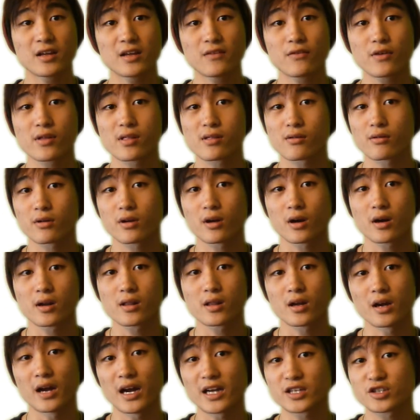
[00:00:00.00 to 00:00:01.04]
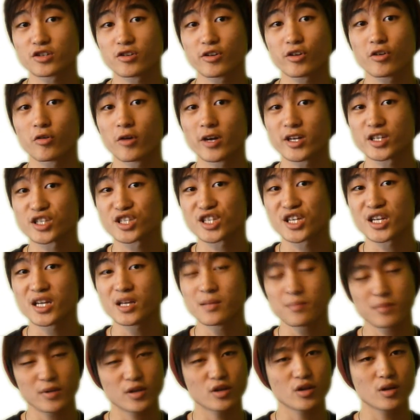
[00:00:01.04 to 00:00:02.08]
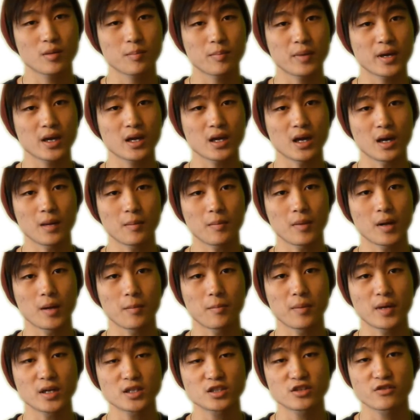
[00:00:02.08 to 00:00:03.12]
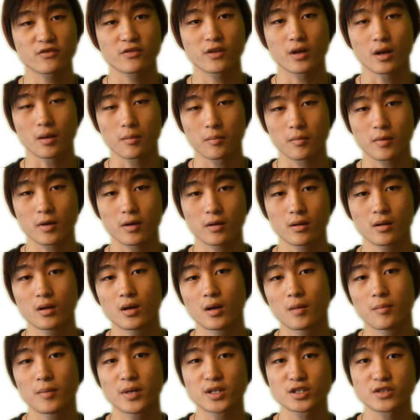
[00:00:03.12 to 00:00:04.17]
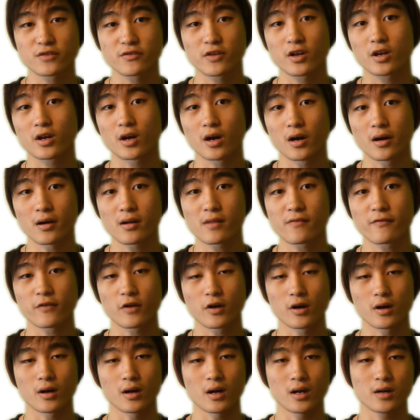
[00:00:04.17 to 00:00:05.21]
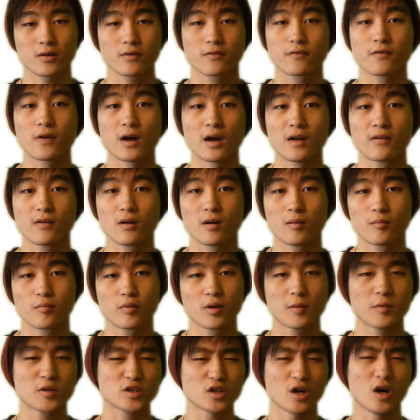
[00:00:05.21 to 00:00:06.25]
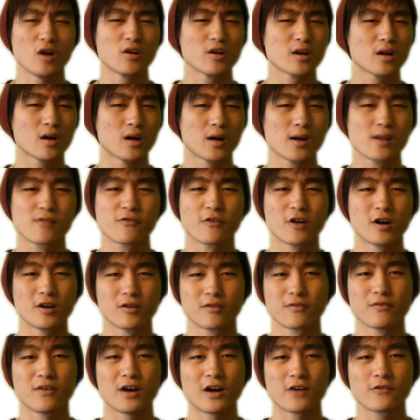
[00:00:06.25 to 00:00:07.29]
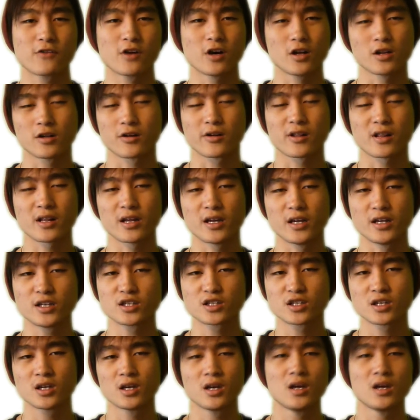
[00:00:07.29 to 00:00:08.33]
Evolsaur cards are actually quite cheap. You can pick up a bunch of the cards for under pretty much all the cards for under $5 each.